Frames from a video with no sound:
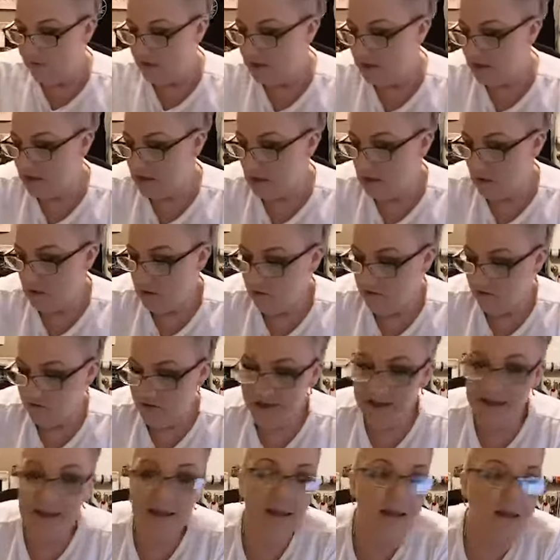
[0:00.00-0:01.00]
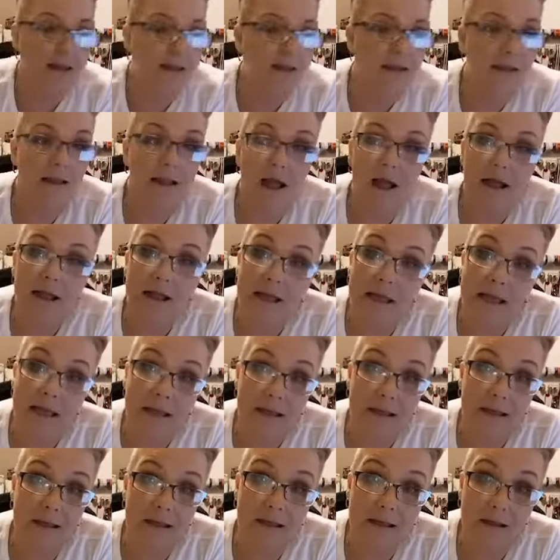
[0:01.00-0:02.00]
of itself, it is not
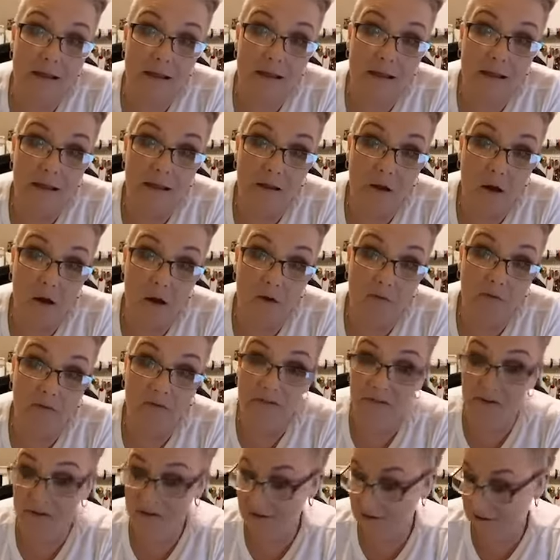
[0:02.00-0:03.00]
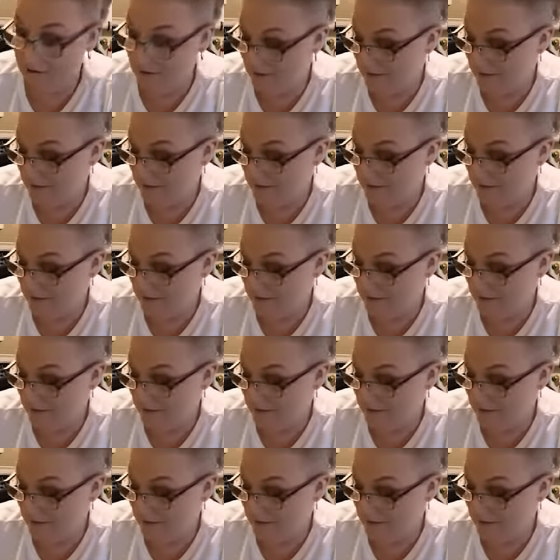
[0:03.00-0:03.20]
easy to get it off.